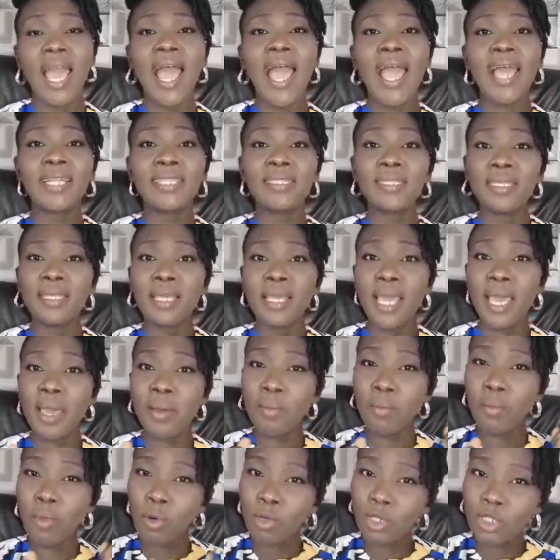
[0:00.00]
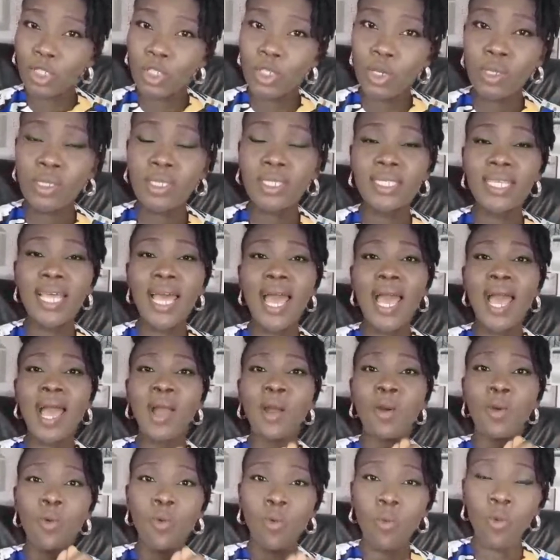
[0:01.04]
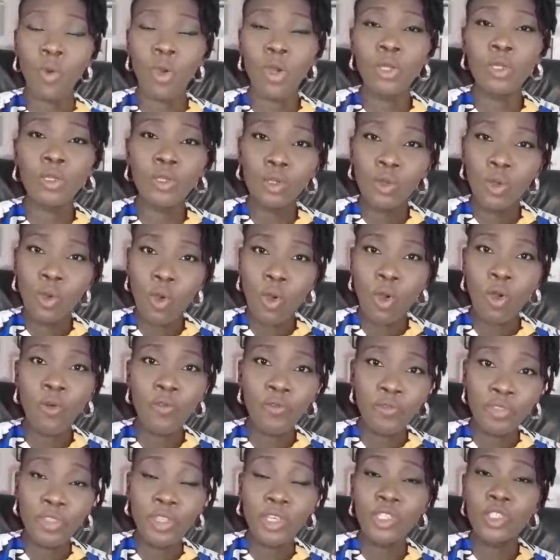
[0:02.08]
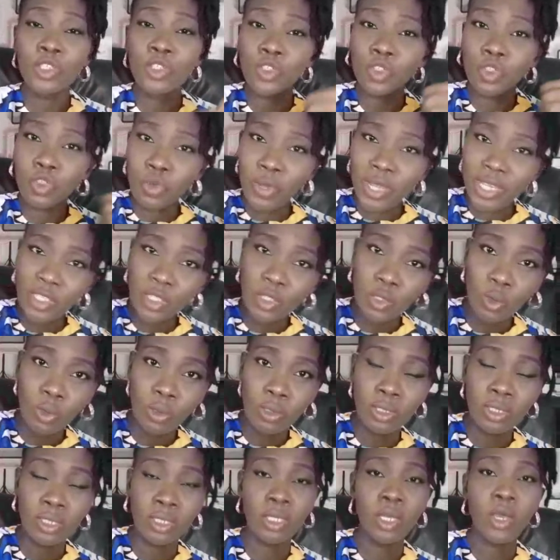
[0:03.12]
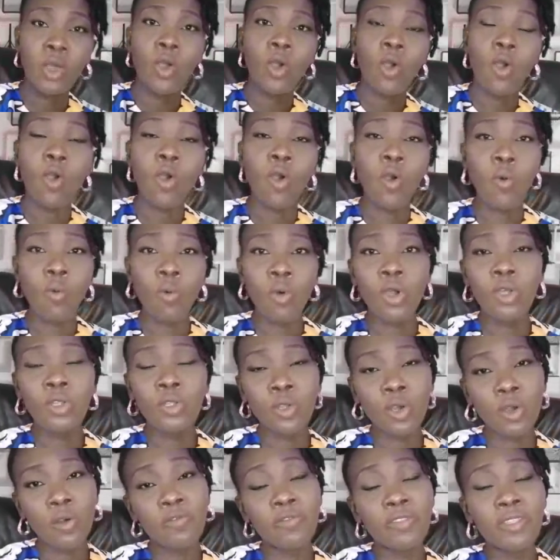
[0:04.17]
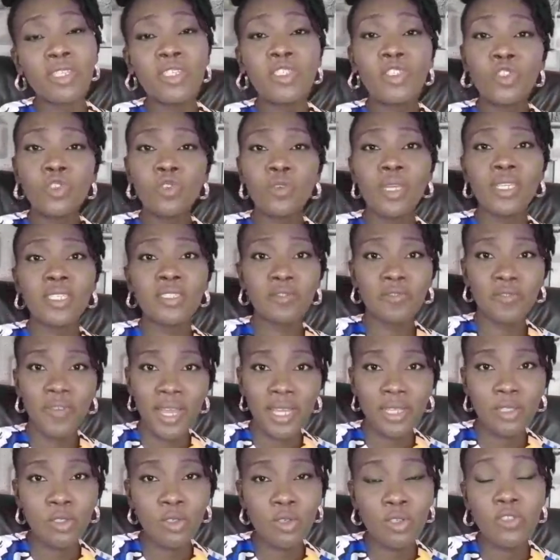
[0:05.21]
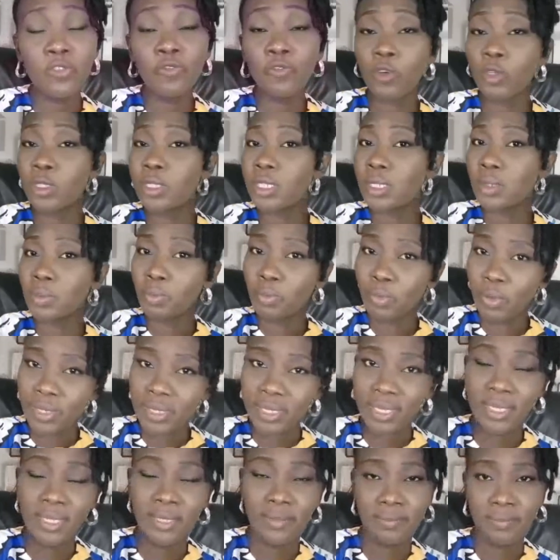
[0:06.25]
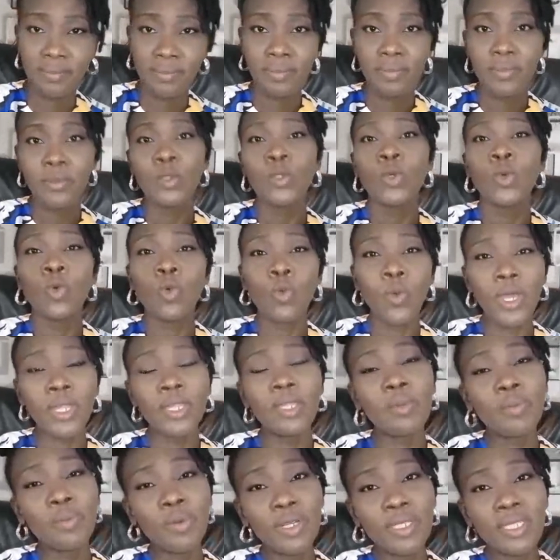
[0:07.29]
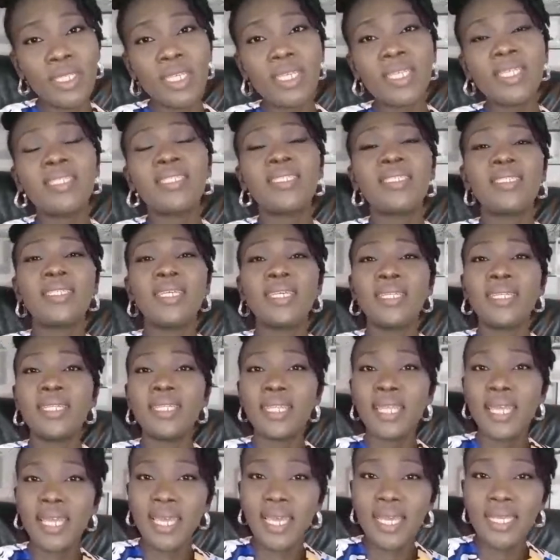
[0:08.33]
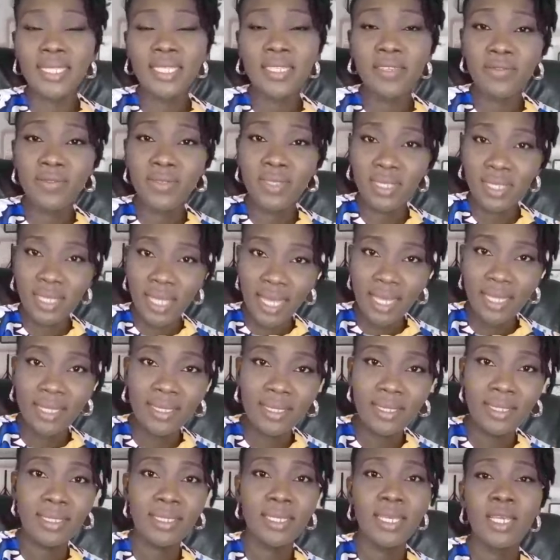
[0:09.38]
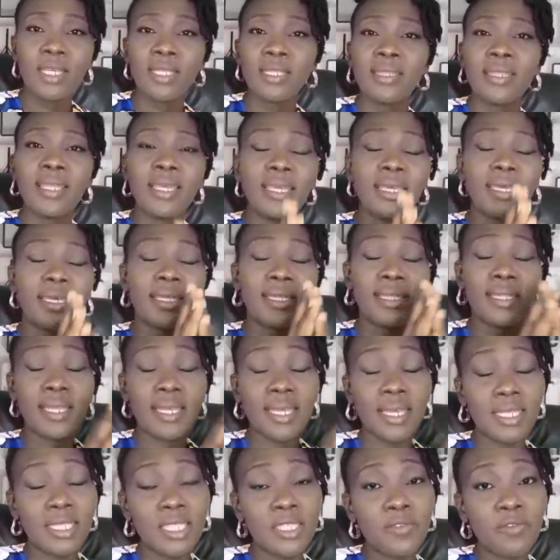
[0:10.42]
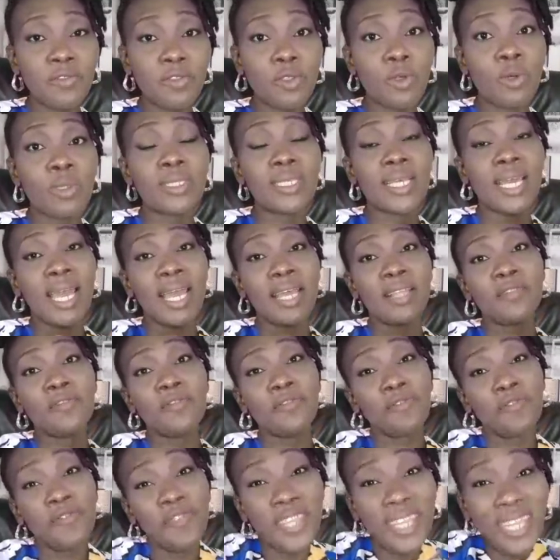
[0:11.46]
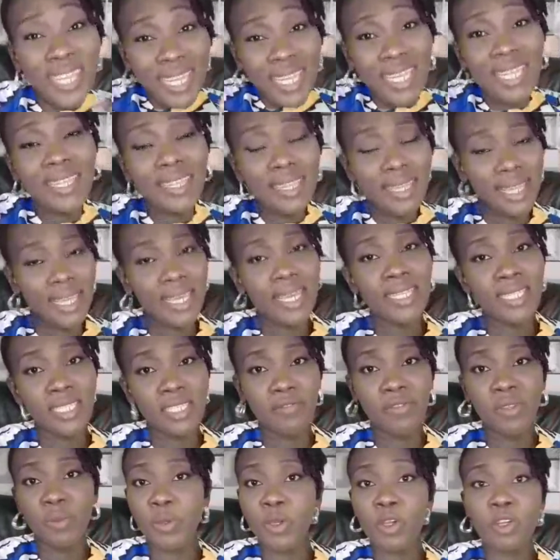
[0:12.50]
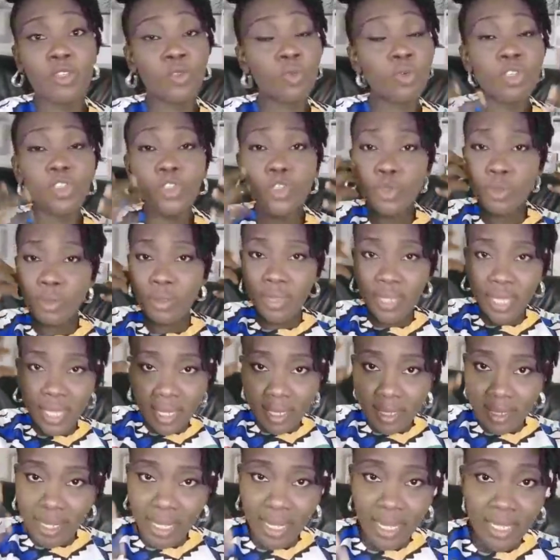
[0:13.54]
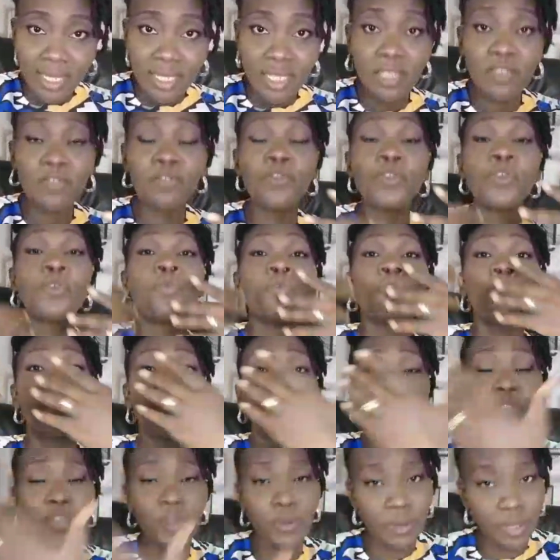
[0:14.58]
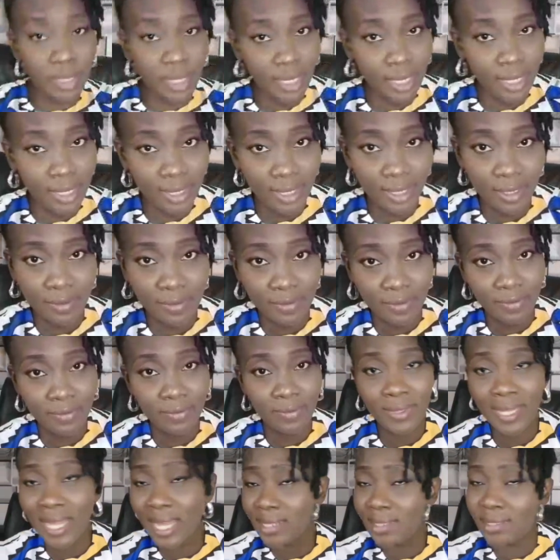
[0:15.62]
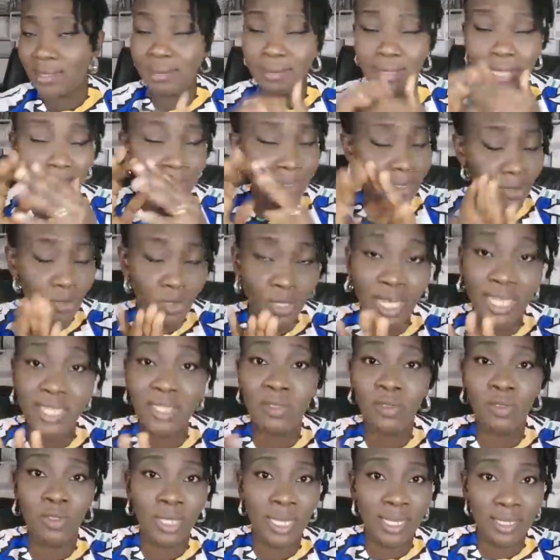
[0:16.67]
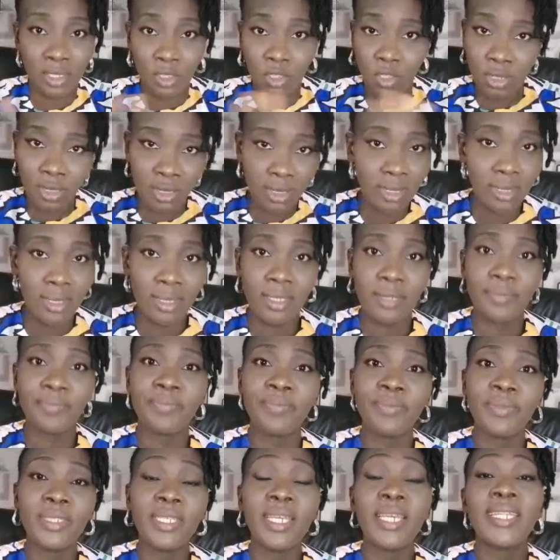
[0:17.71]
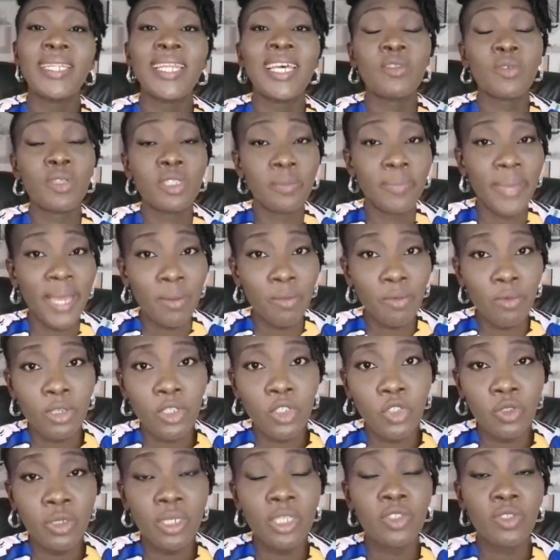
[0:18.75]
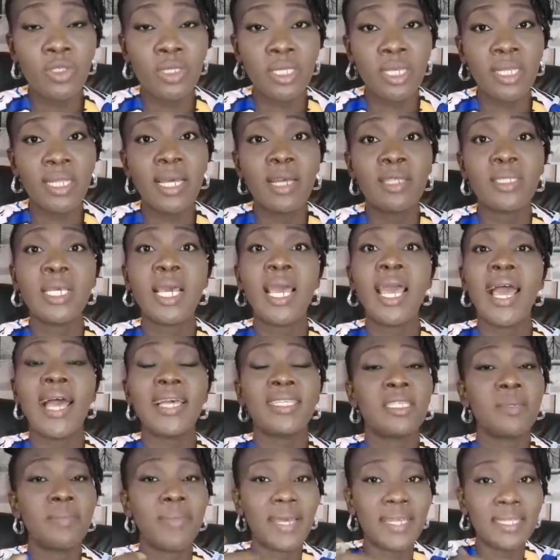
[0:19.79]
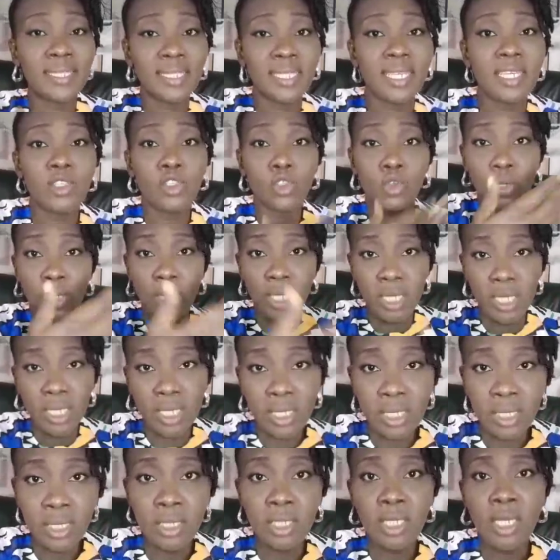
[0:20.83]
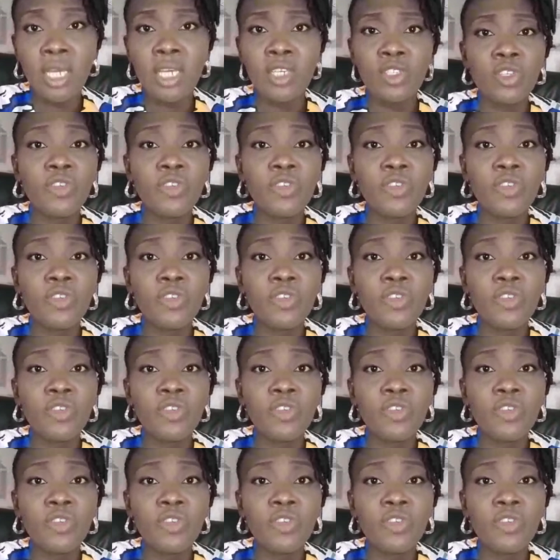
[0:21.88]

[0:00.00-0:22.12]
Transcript: And emotions are one of the stressors or one of the stress factors for the body. When the body is in a negative state, thinking negative thoughts and feeling negatively, because once you think negative, you will feel negative. That's just it. That's what the Bible was trying to say, that as a man thinks, so he is.